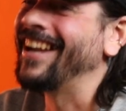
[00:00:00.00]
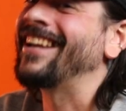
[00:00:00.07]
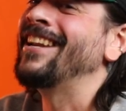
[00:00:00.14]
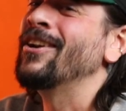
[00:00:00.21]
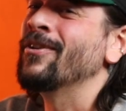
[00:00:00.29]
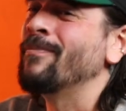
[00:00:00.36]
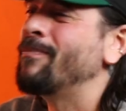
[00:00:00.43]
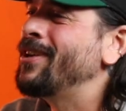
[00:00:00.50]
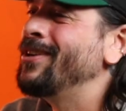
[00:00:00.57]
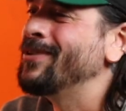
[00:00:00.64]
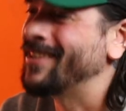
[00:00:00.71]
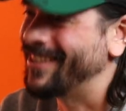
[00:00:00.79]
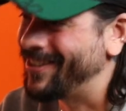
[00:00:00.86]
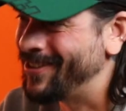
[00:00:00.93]
I can hear him
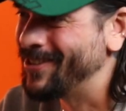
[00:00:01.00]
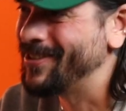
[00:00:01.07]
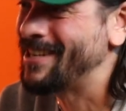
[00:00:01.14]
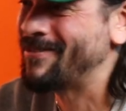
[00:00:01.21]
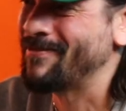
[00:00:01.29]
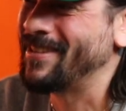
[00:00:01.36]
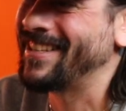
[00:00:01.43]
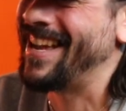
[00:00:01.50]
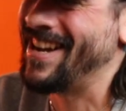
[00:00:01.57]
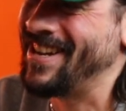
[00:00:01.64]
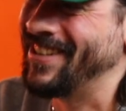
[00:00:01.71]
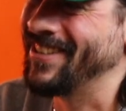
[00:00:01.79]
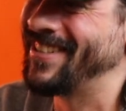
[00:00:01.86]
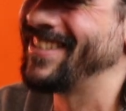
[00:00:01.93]
puking all the way from his
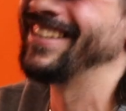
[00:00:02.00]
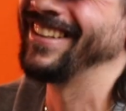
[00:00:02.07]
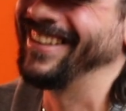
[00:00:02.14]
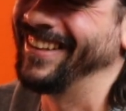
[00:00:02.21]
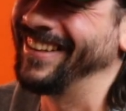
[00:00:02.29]
house